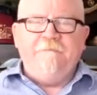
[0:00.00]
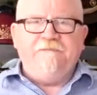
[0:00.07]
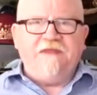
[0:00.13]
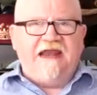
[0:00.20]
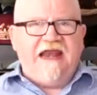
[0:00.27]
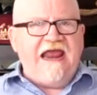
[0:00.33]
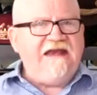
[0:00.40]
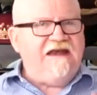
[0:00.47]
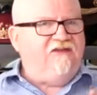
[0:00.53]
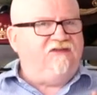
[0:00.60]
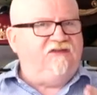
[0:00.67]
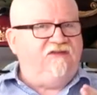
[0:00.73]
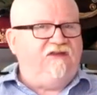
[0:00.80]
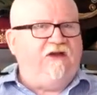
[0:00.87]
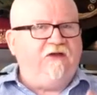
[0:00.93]
it ain't
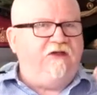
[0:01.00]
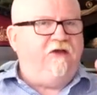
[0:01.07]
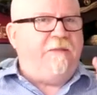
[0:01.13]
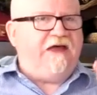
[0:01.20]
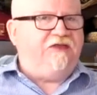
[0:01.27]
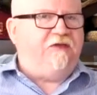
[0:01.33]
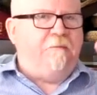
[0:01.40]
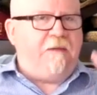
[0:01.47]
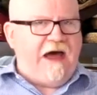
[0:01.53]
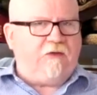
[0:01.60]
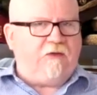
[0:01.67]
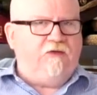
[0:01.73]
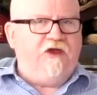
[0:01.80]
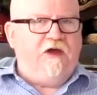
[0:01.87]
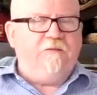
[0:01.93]
necessarily about the
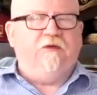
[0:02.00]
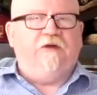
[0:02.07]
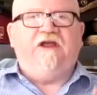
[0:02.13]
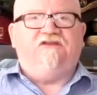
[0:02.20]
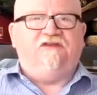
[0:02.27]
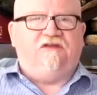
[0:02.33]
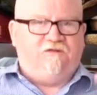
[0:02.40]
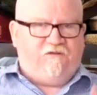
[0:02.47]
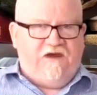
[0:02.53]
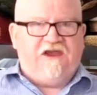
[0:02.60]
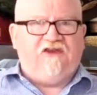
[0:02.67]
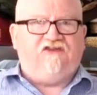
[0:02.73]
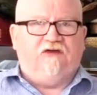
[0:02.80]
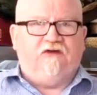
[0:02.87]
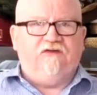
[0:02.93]
model number, it's the
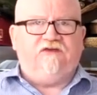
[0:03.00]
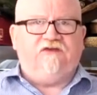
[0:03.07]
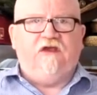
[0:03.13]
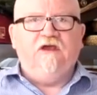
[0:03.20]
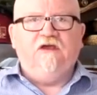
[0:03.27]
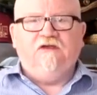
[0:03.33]
features.